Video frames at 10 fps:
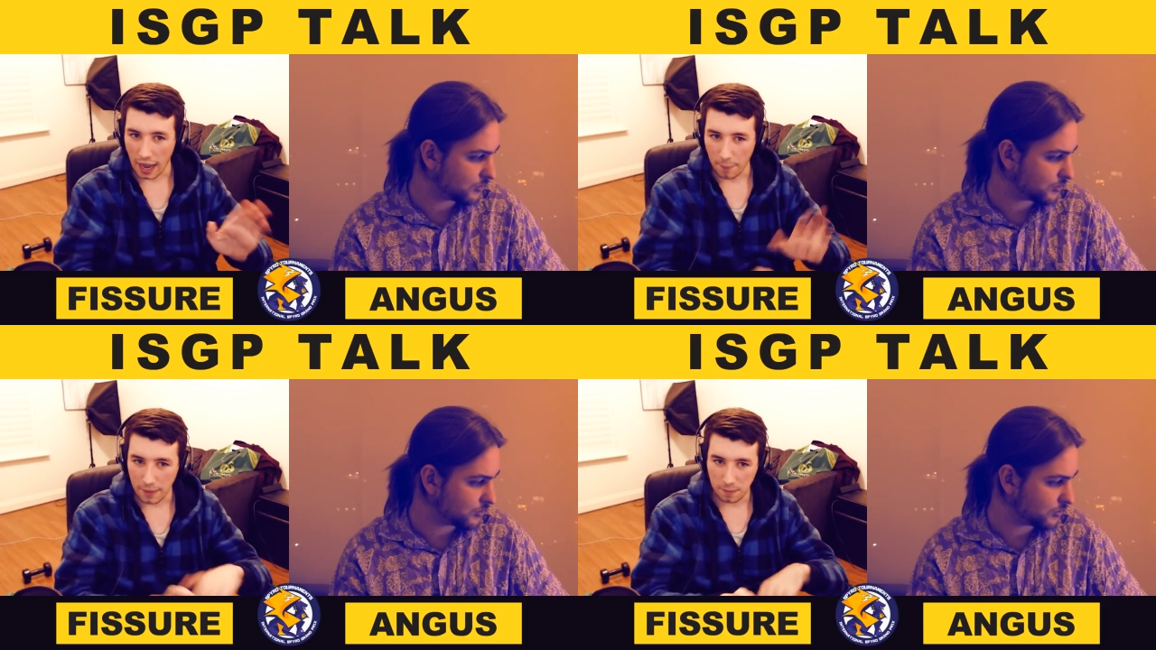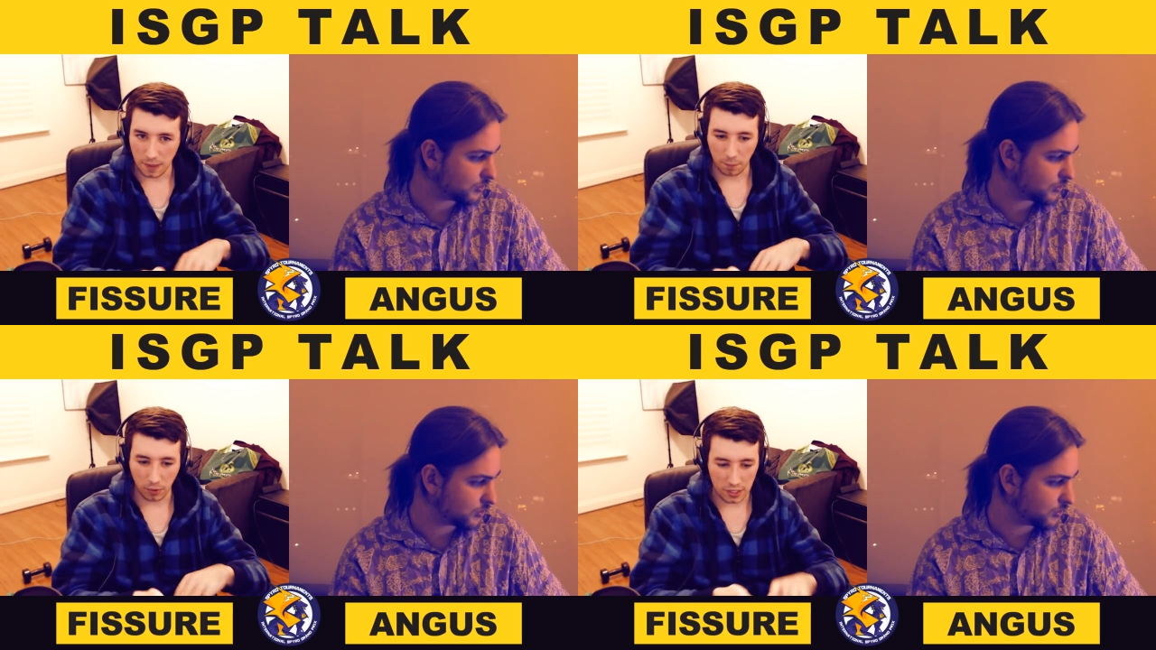Speaker 1: Um,
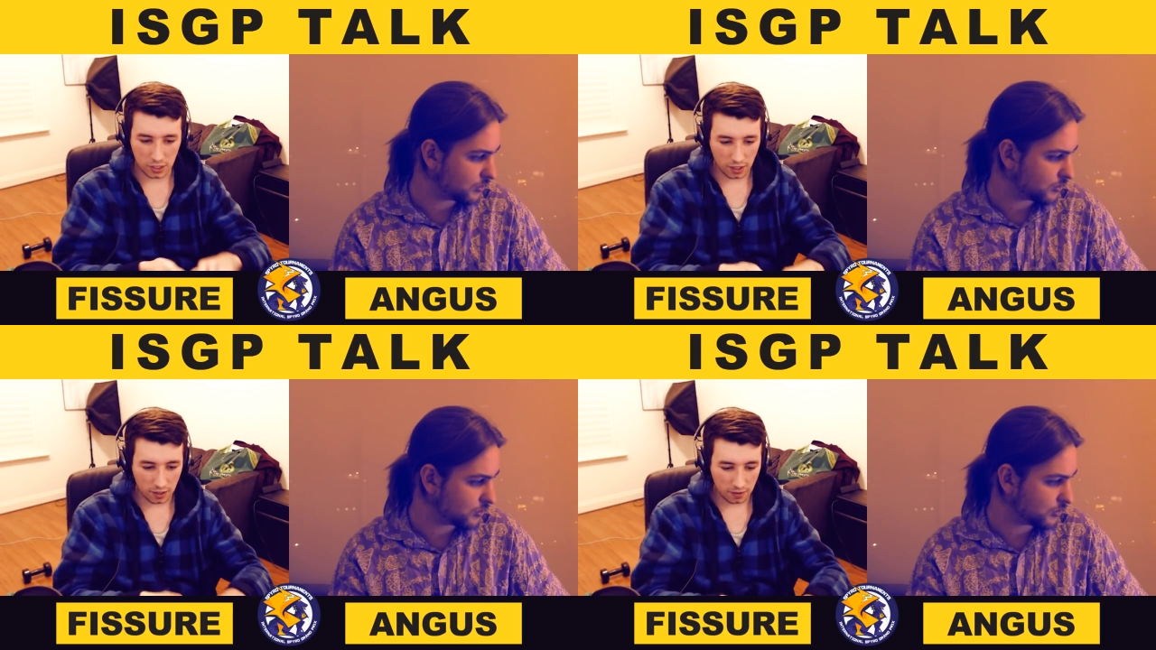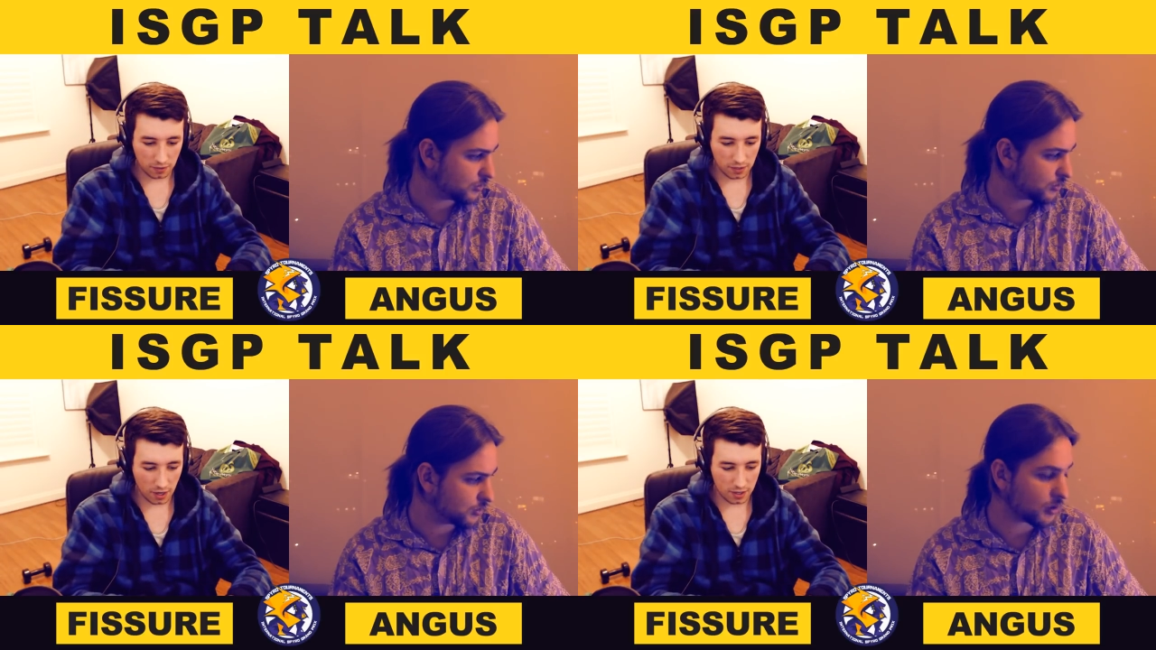it's been a pleasure,
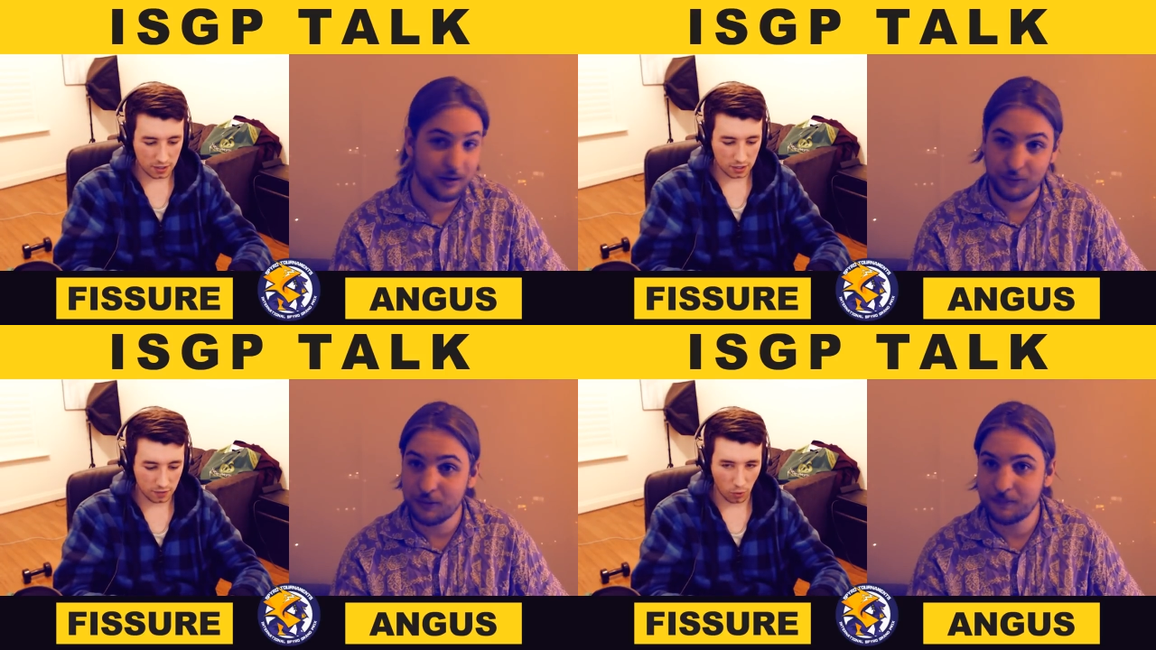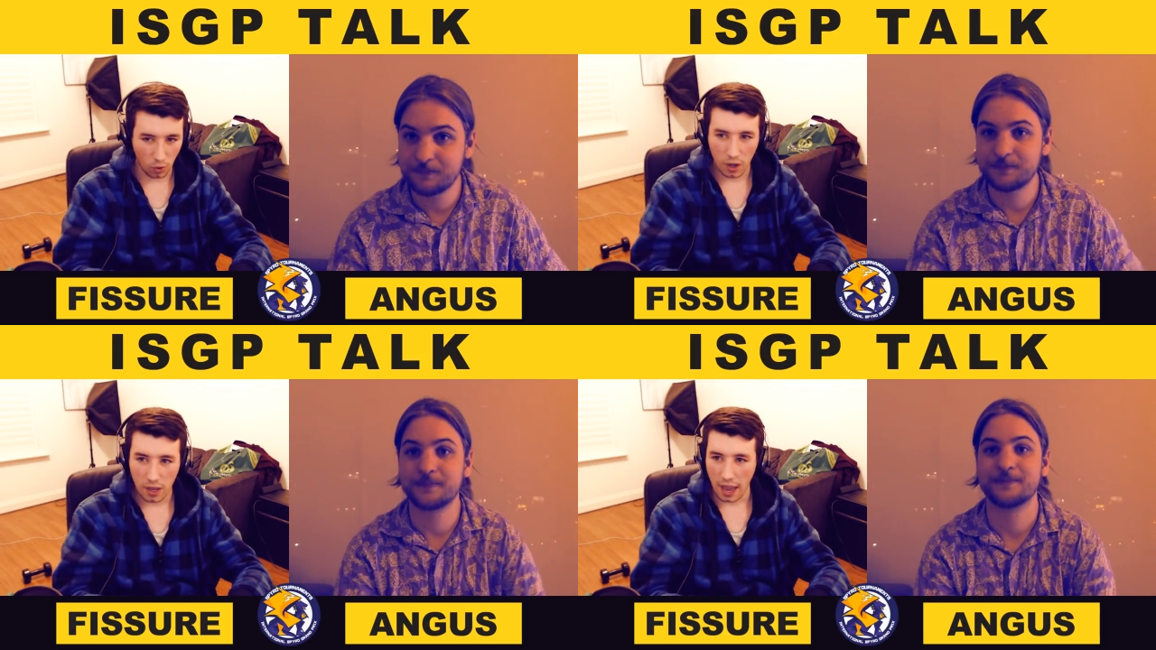Nintendo
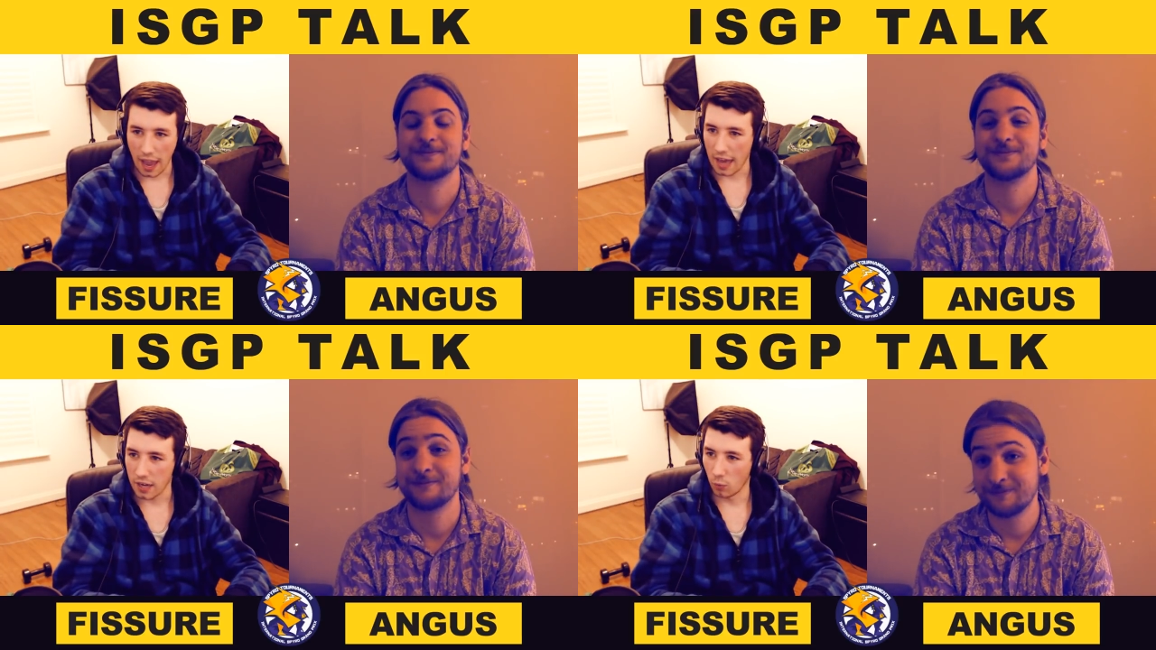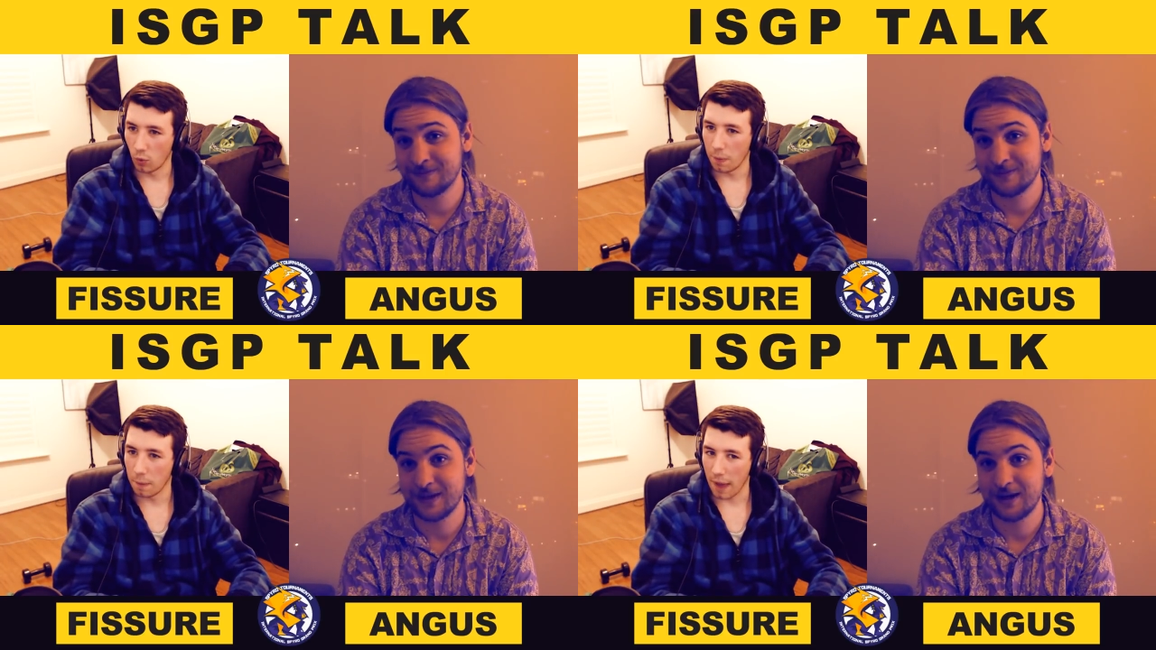sixty-four, and
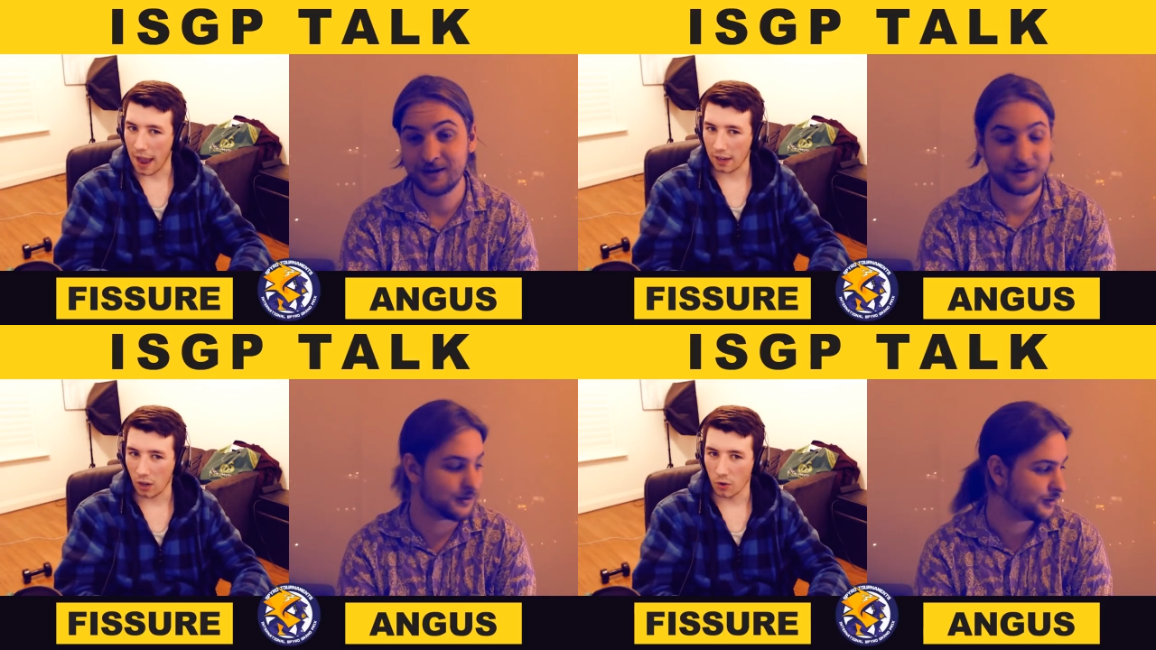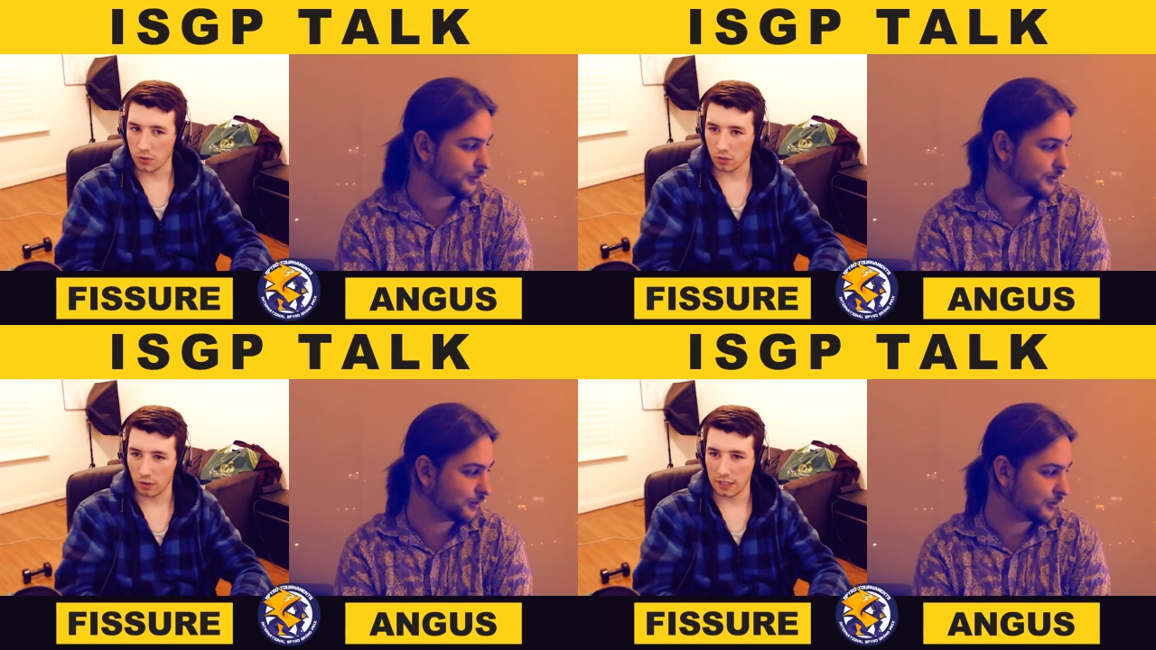we'll be back
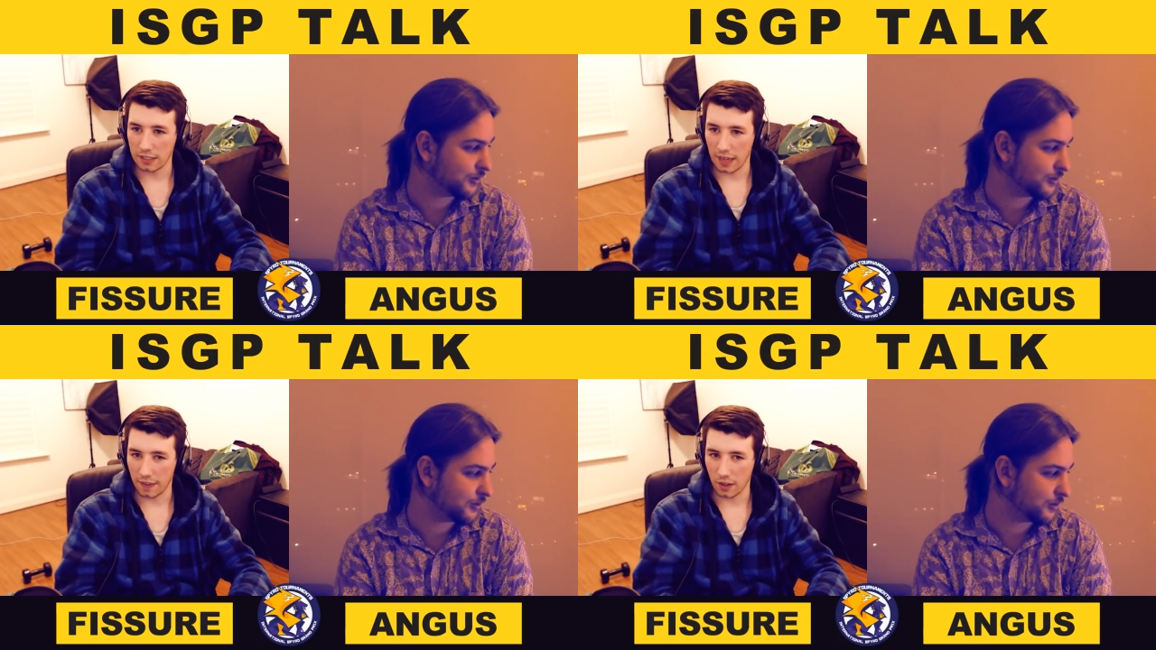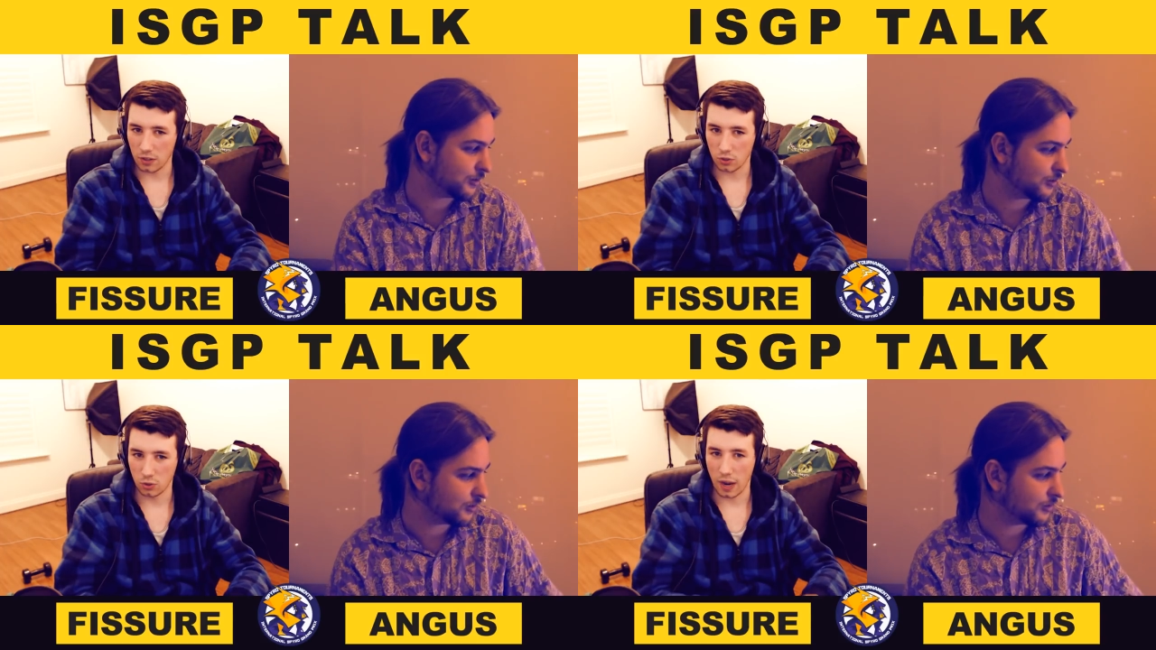on screen
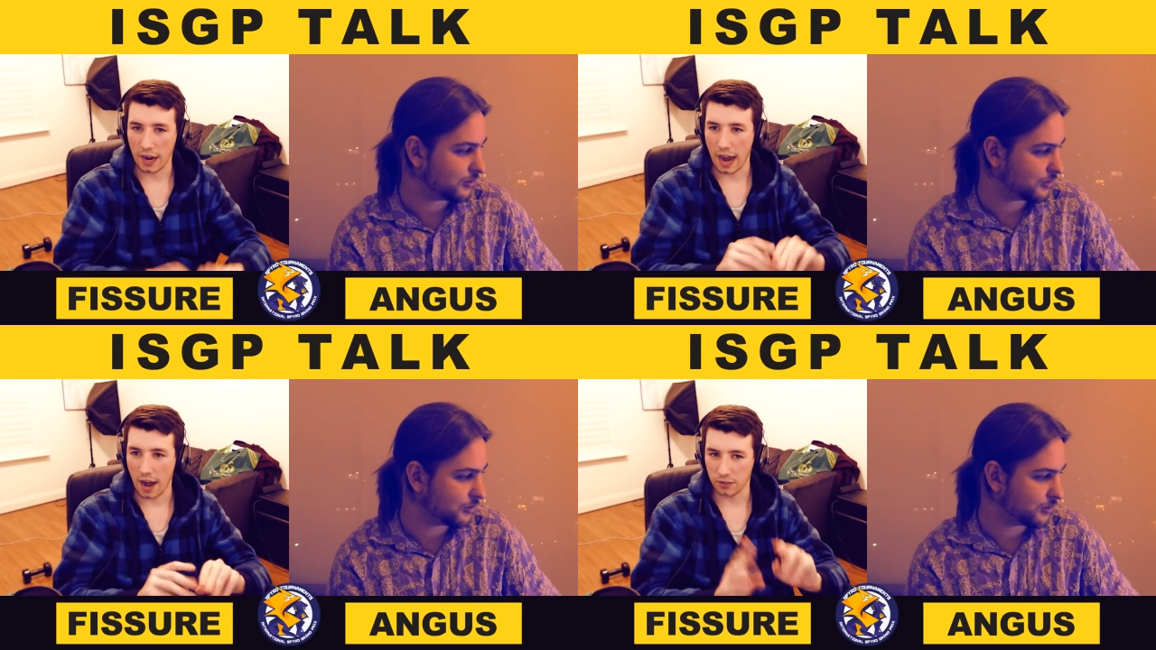together to